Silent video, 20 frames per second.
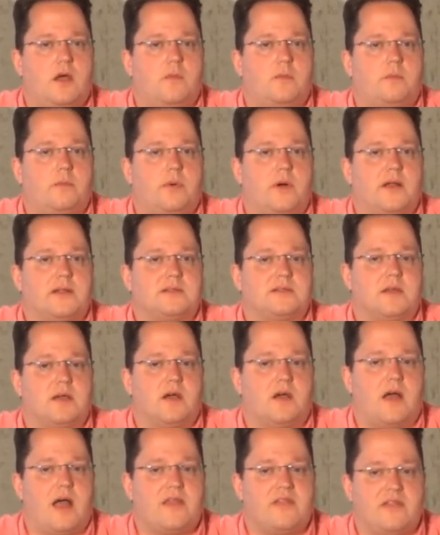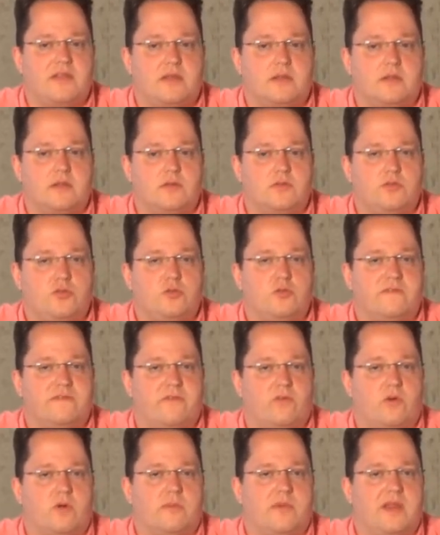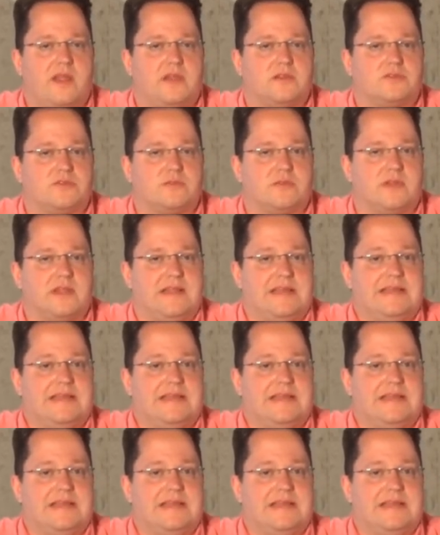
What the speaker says: But I think a little uniformity is really